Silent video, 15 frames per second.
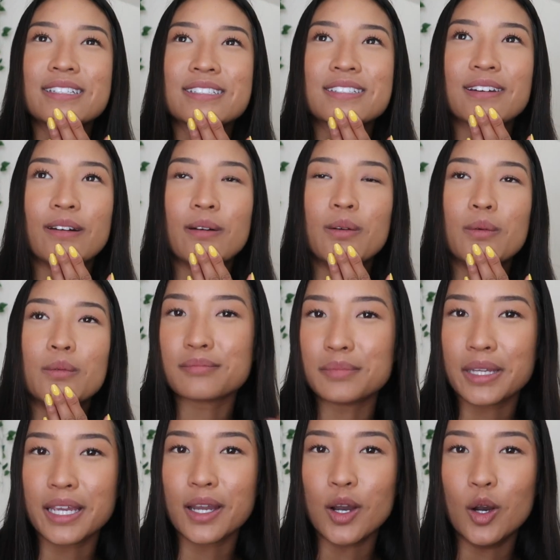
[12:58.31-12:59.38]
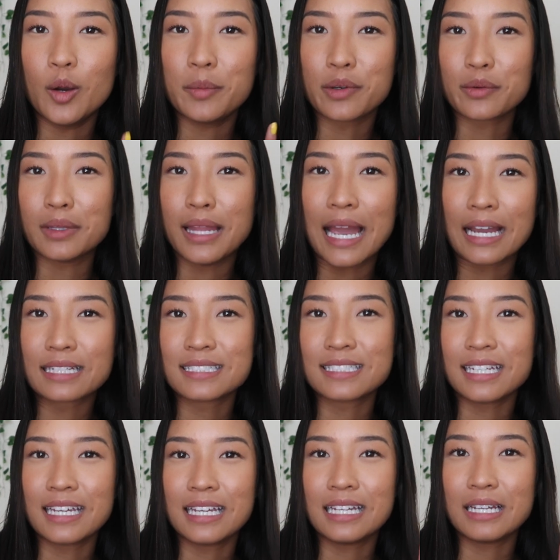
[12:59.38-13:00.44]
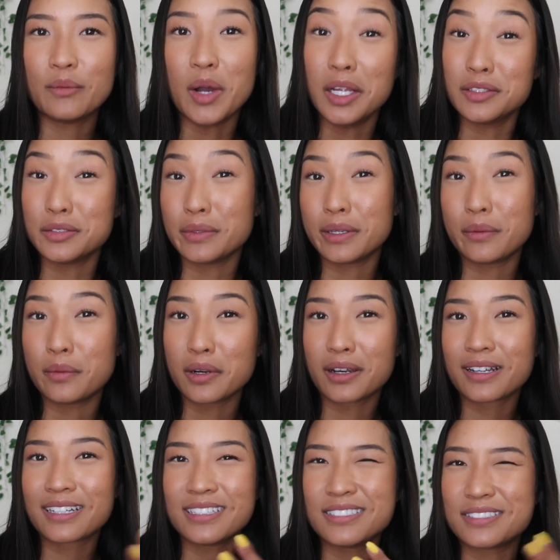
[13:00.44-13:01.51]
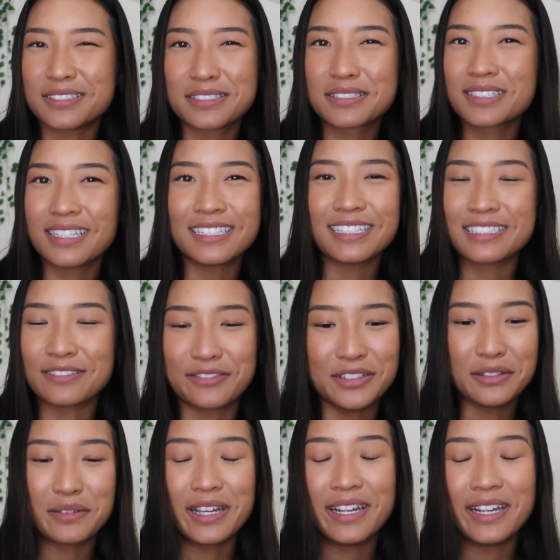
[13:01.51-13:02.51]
So being home and relaxing while doing work is just, it doesn't feel